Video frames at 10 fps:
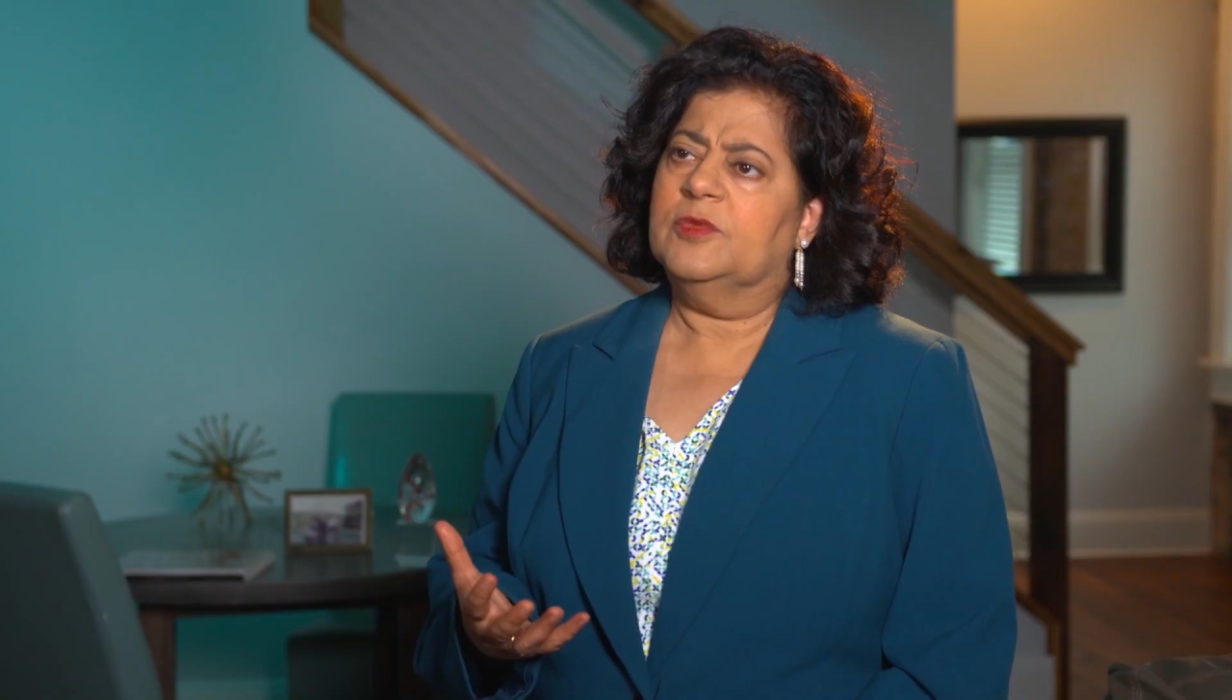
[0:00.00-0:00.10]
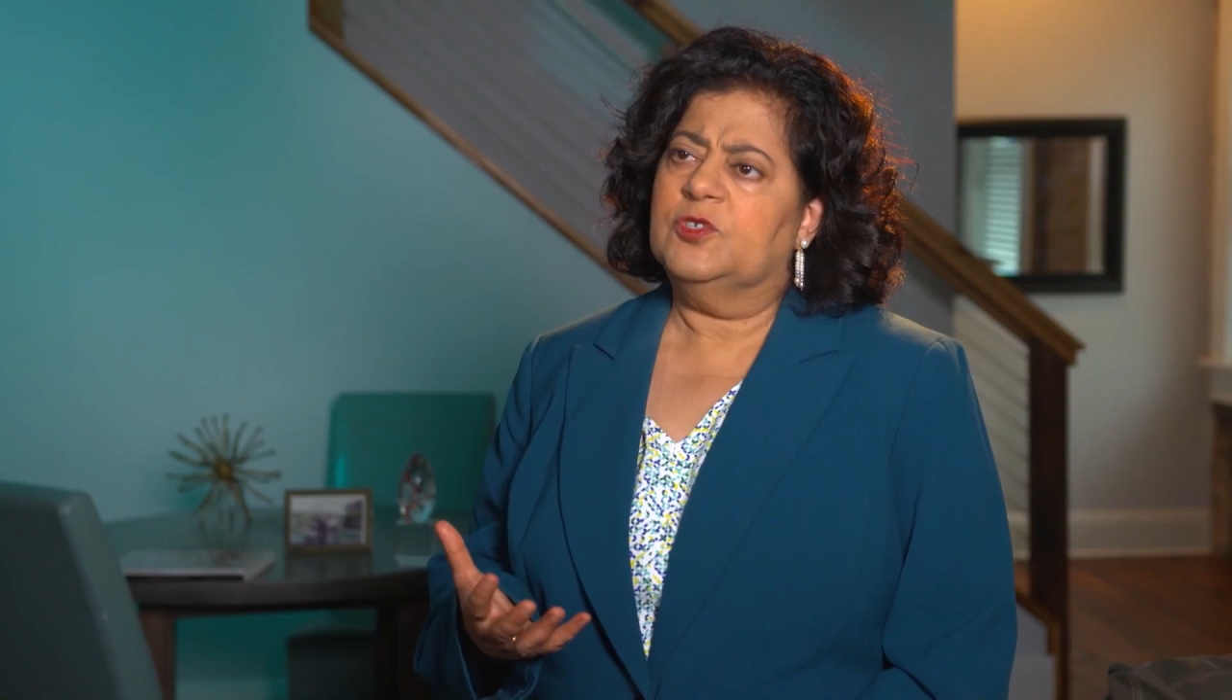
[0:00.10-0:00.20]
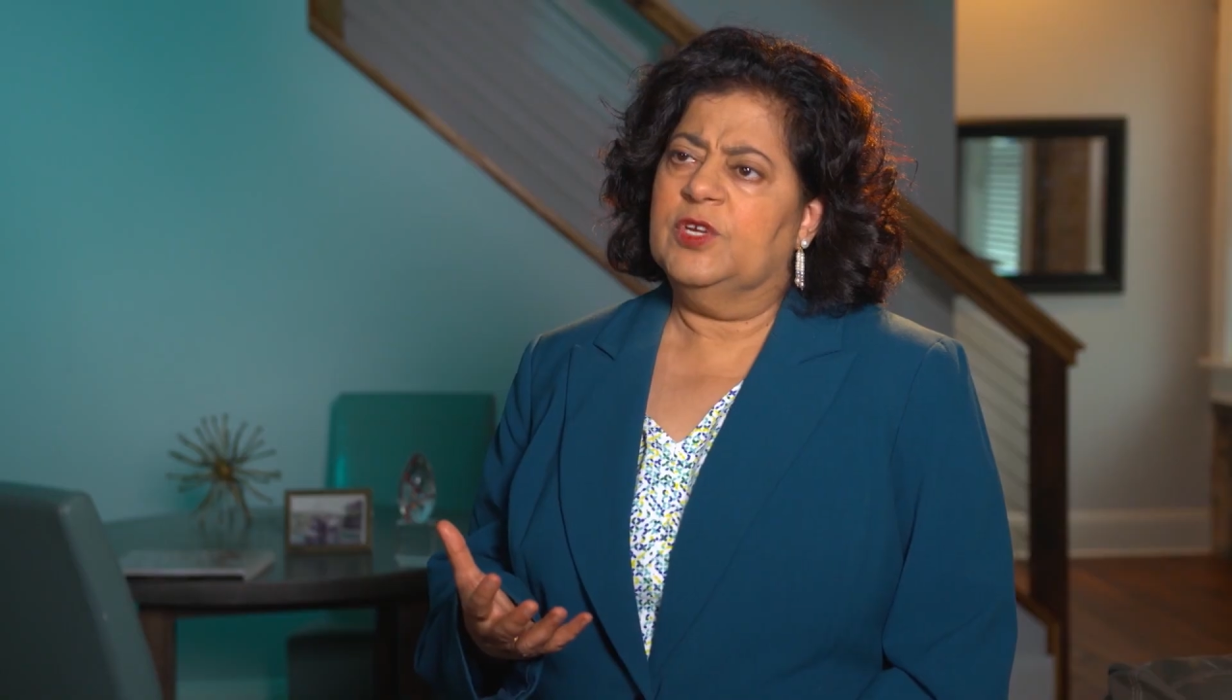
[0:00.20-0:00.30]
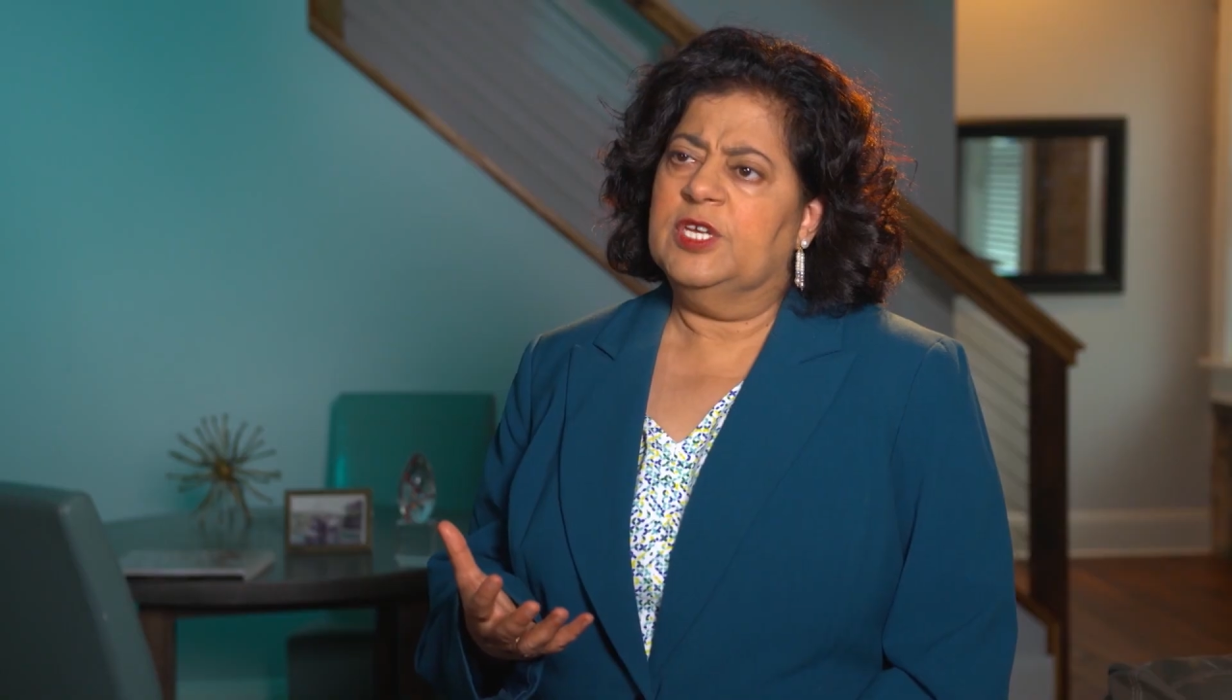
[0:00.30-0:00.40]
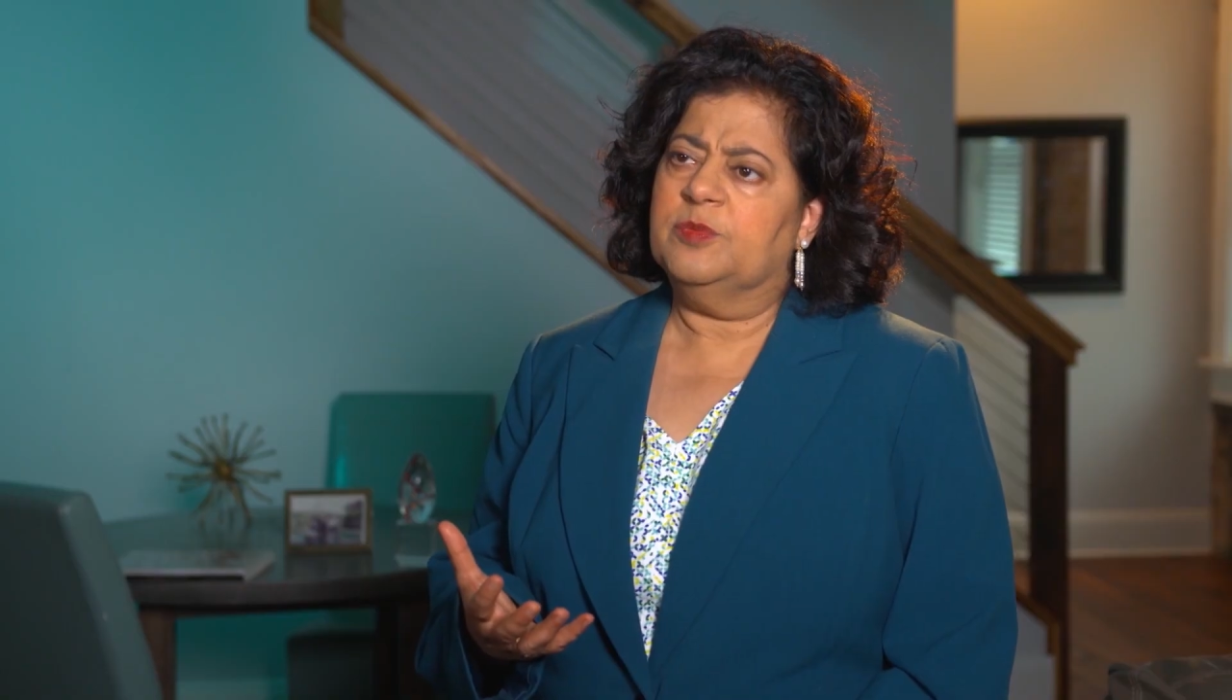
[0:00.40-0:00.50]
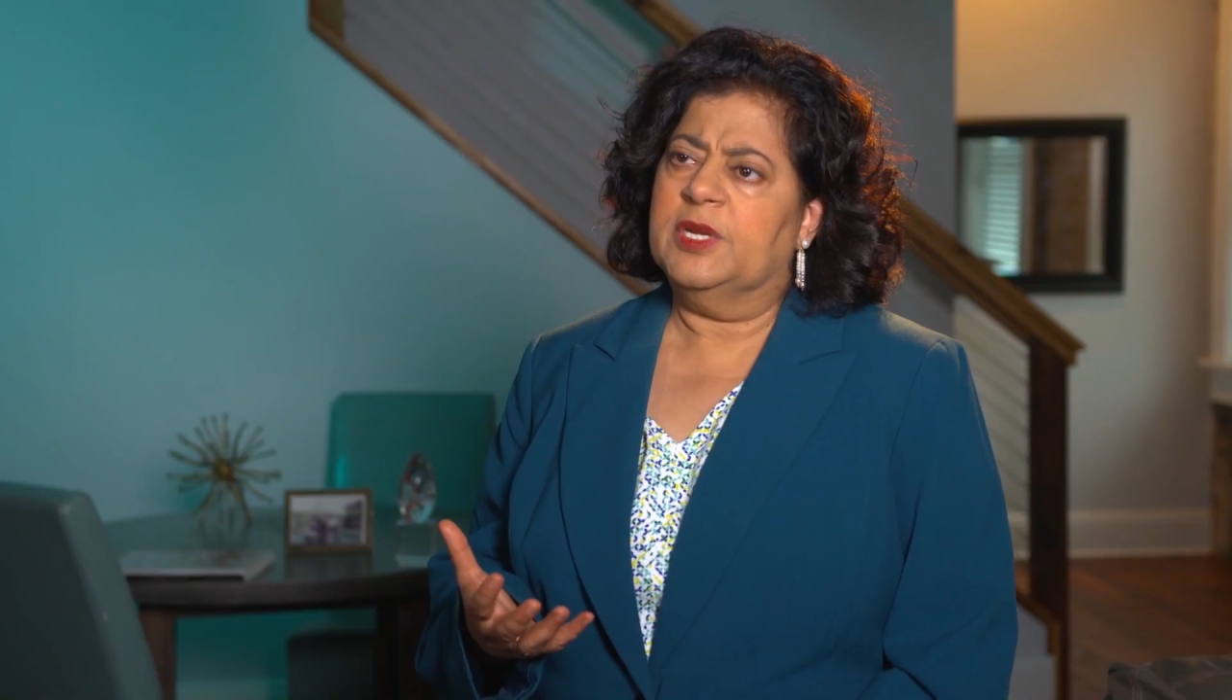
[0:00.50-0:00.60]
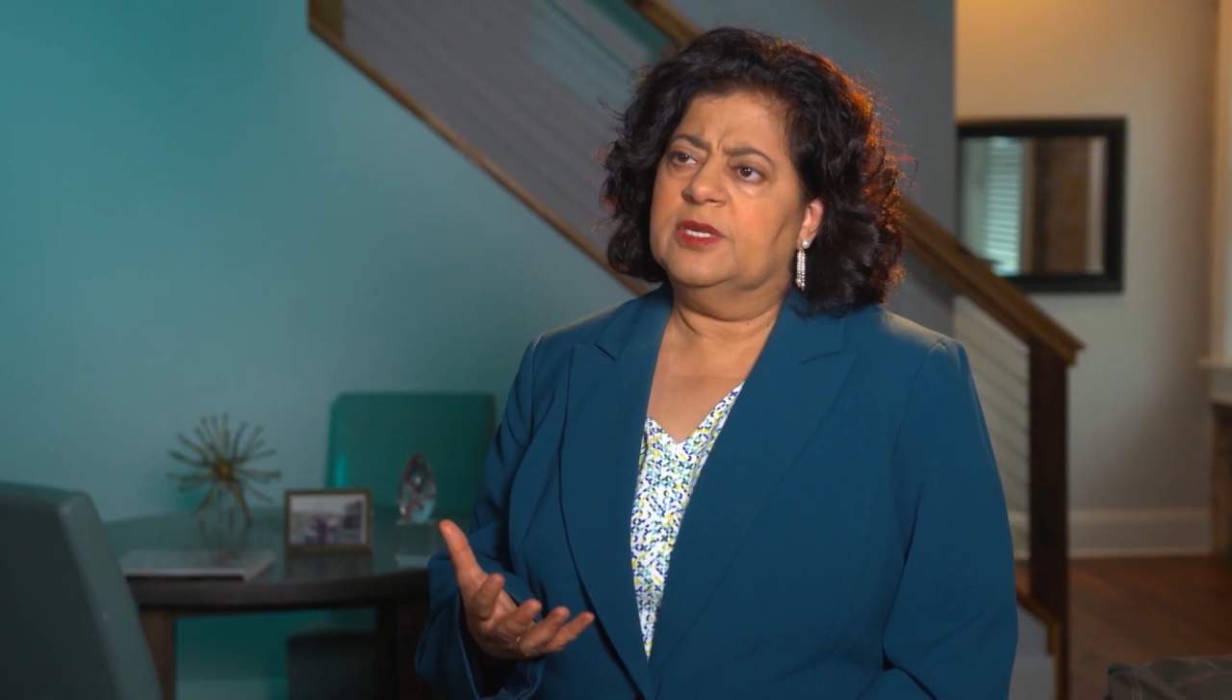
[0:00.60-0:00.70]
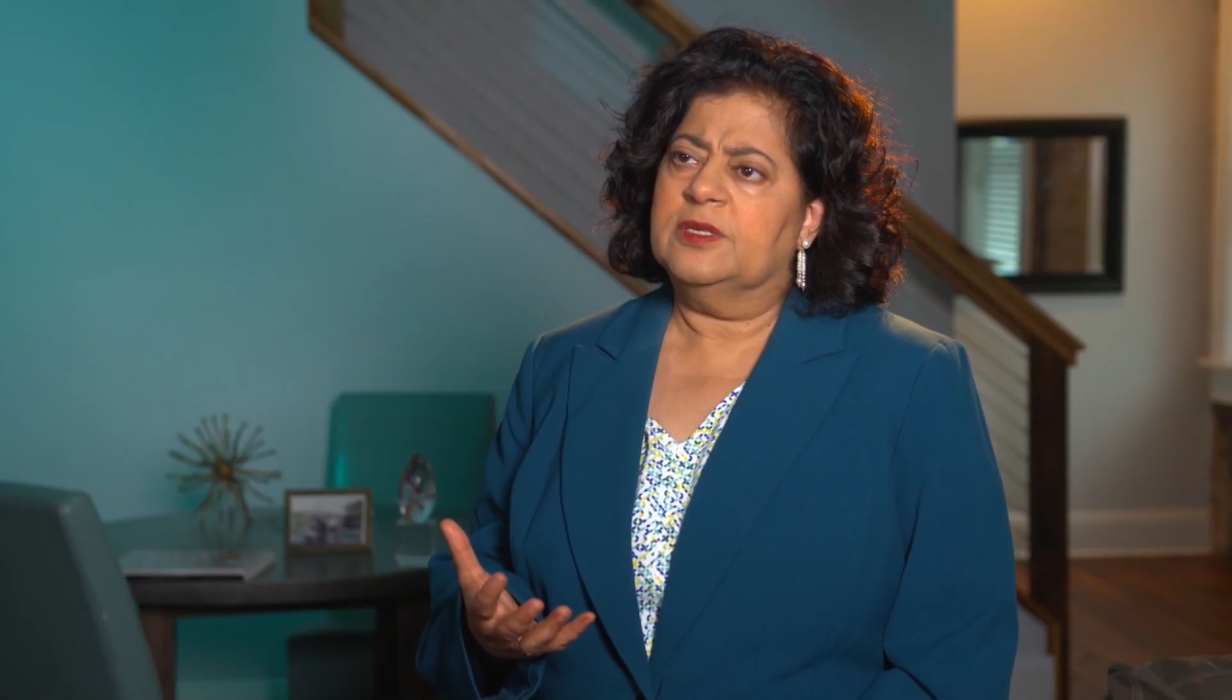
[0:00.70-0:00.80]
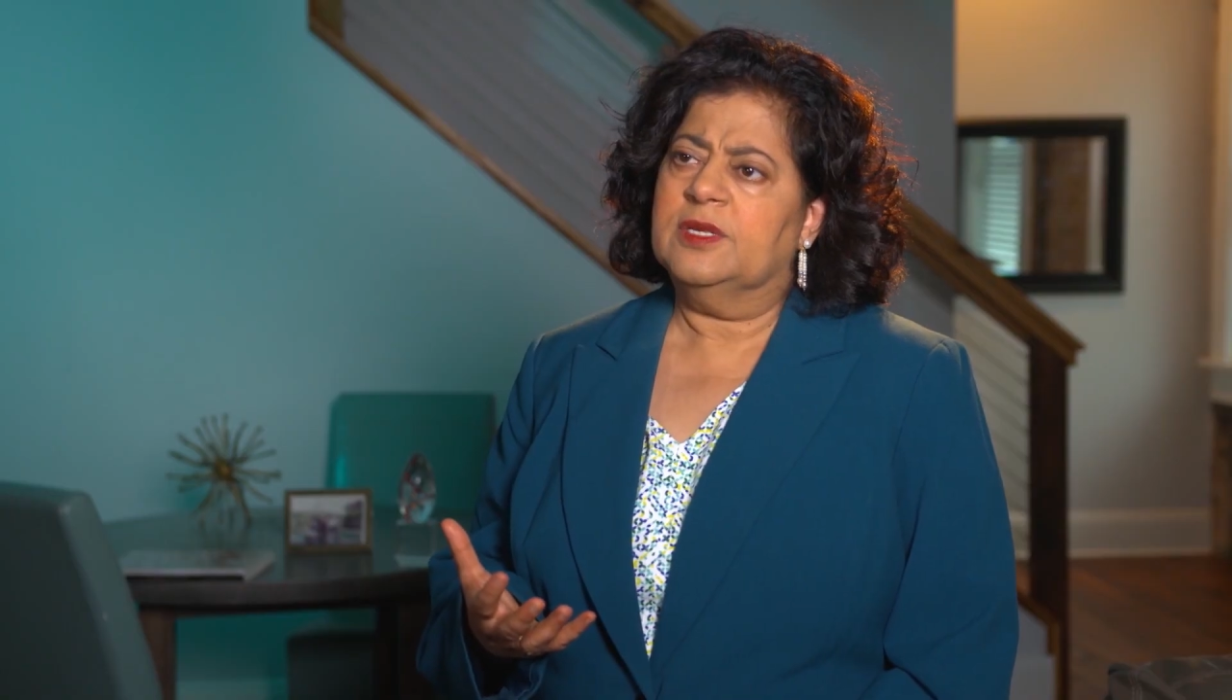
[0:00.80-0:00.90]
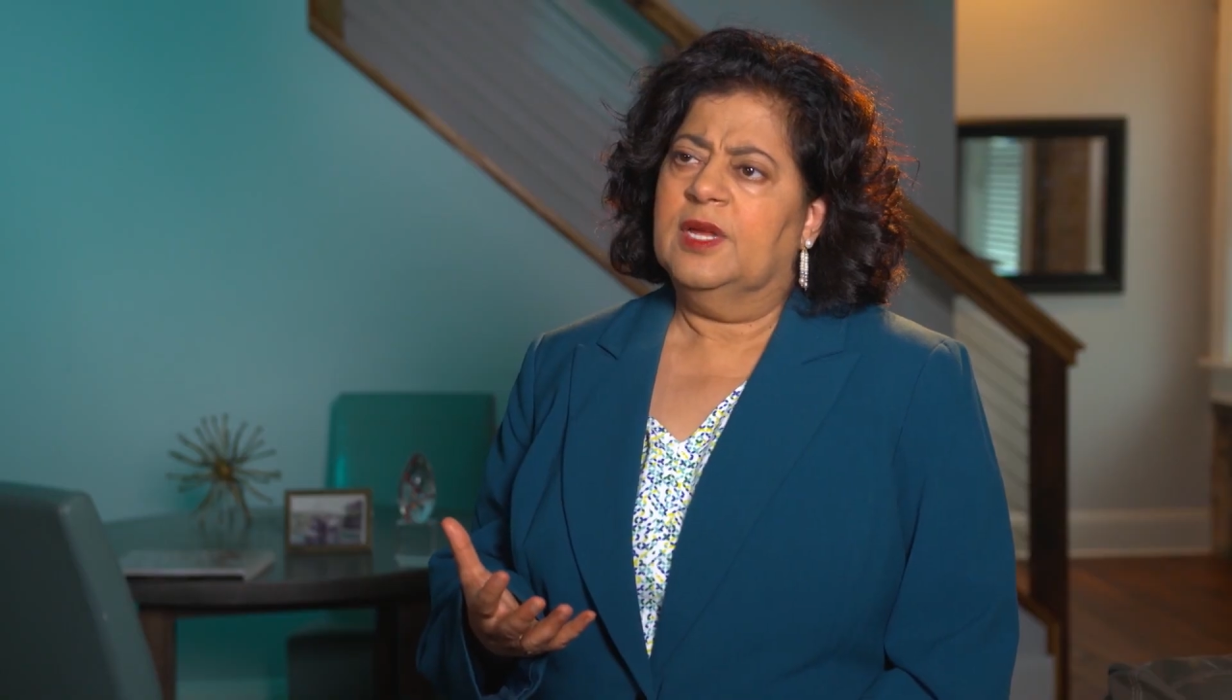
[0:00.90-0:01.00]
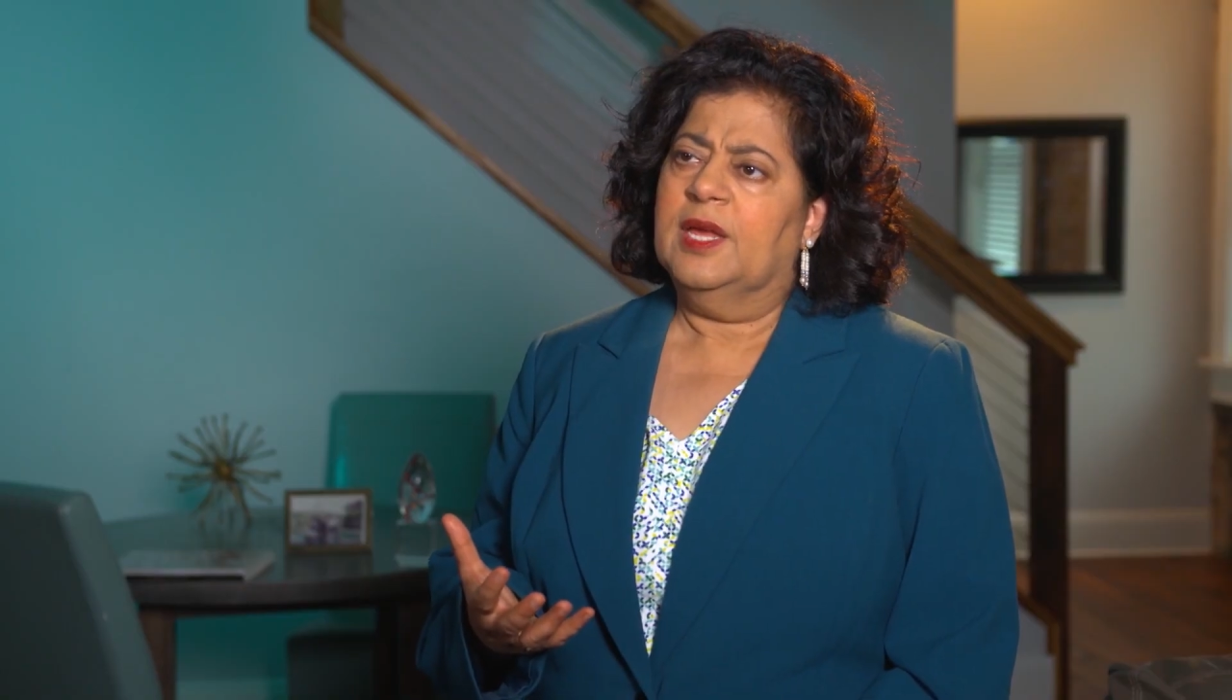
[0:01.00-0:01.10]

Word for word: treatment,